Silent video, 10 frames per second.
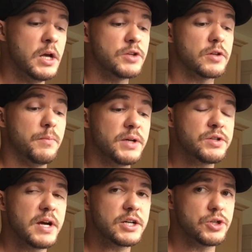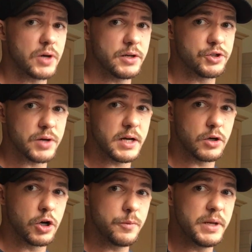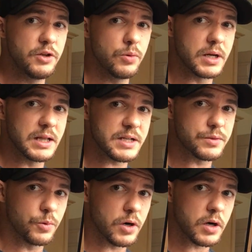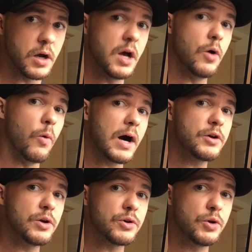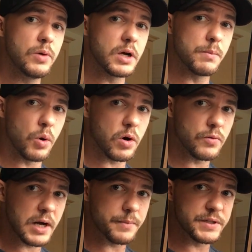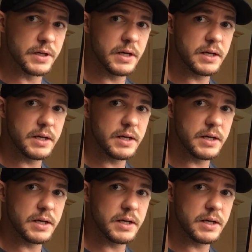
So the muscle you're actually trying to train could be doing less work while you're doing more reps.